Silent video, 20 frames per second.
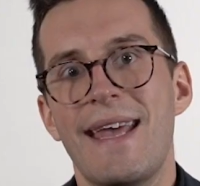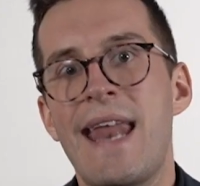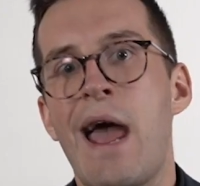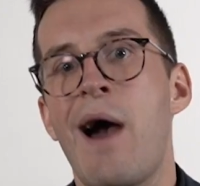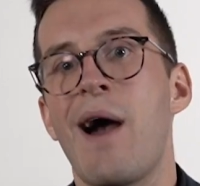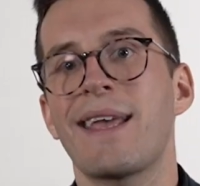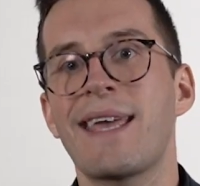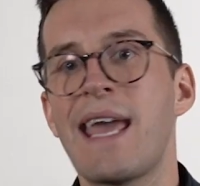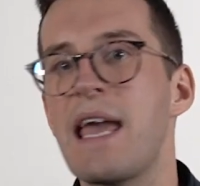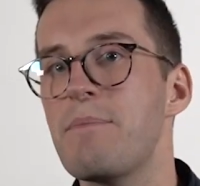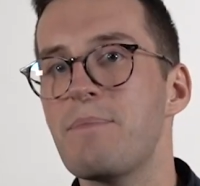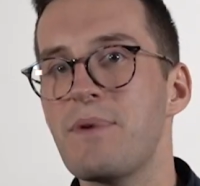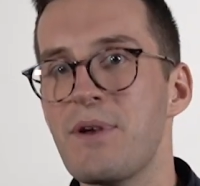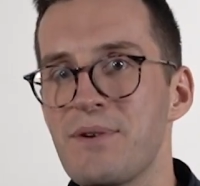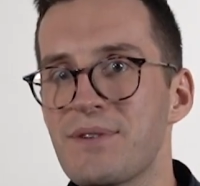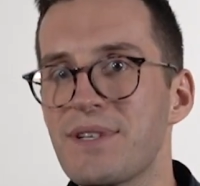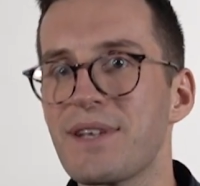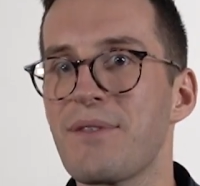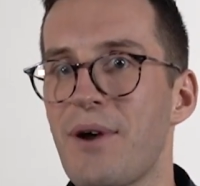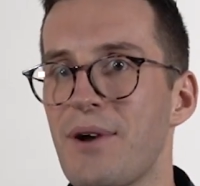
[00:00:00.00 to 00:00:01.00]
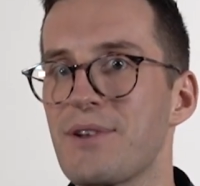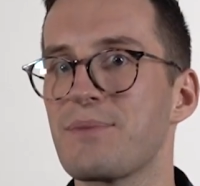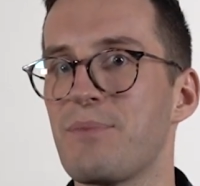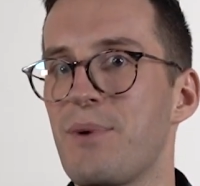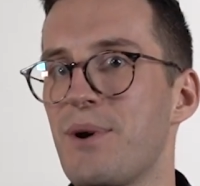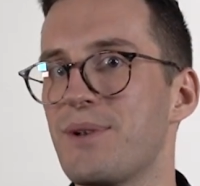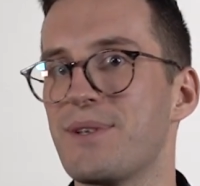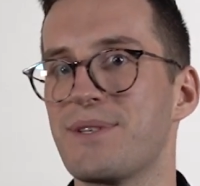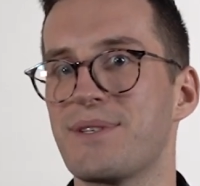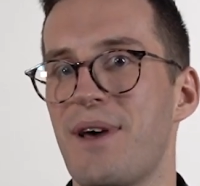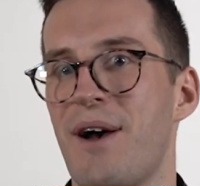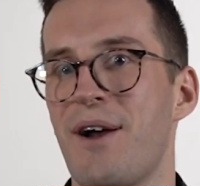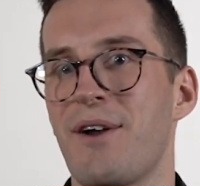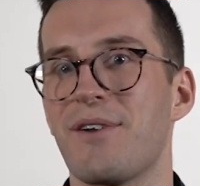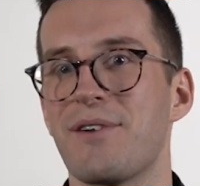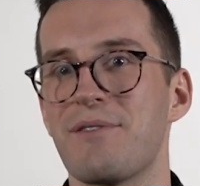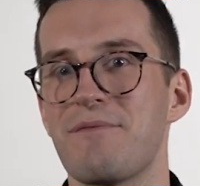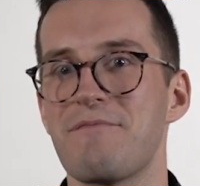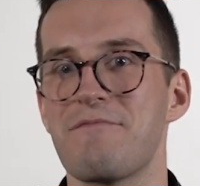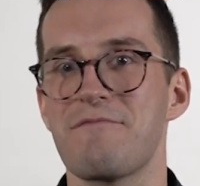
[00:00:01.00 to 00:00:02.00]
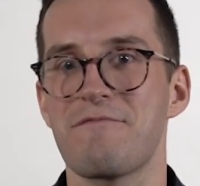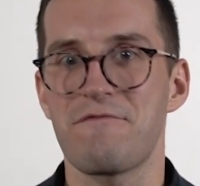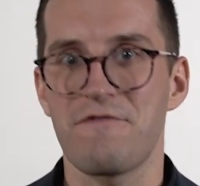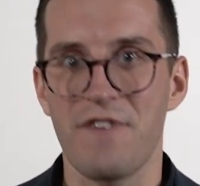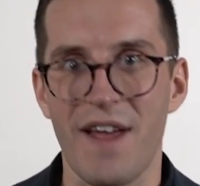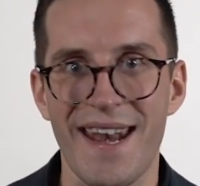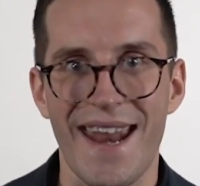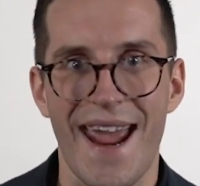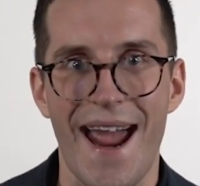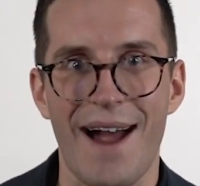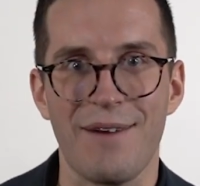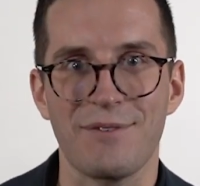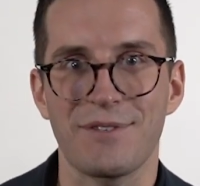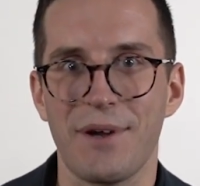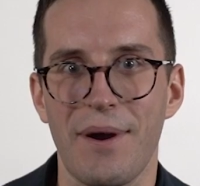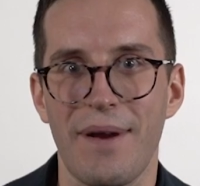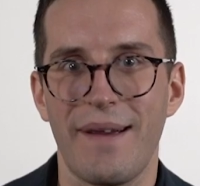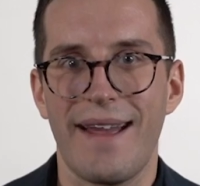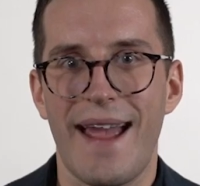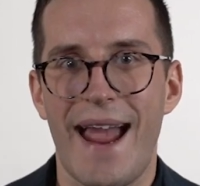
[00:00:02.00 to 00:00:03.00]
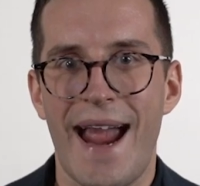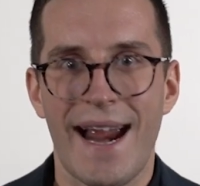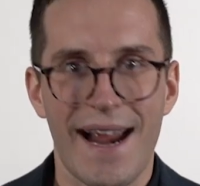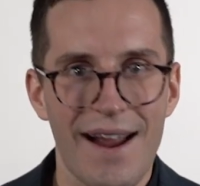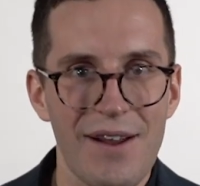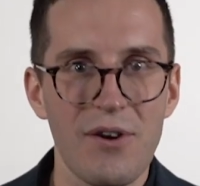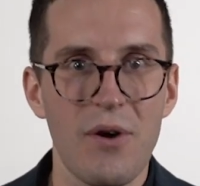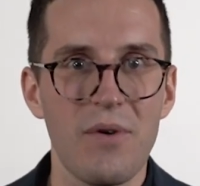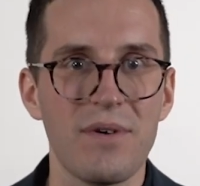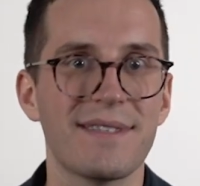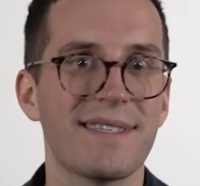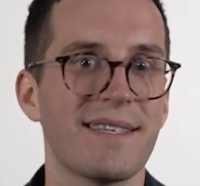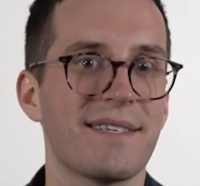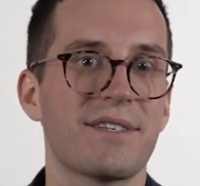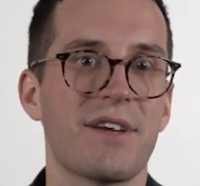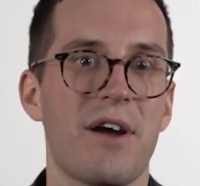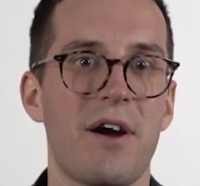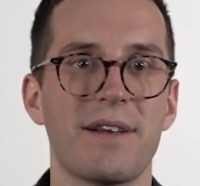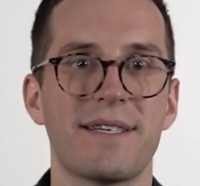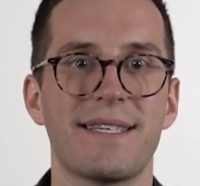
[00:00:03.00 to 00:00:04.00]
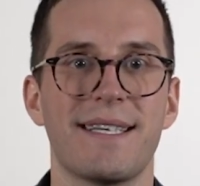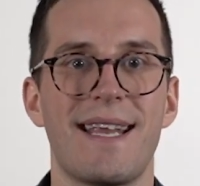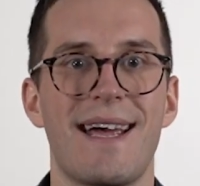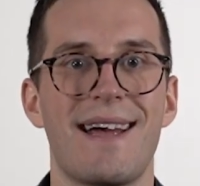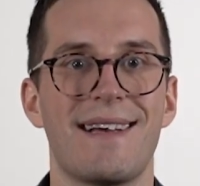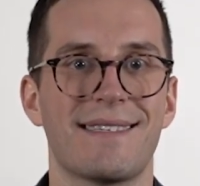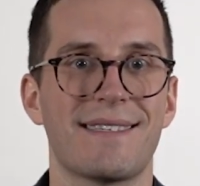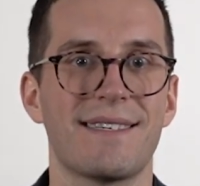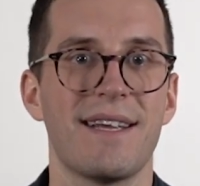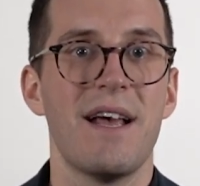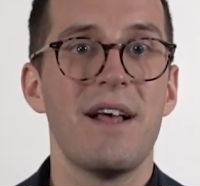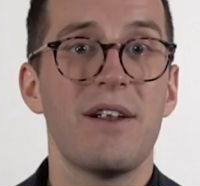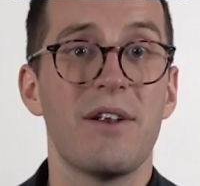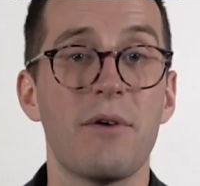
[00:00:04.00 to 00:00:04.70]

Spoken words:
Now, I keep using those words, though, for now. So how long is this going to last?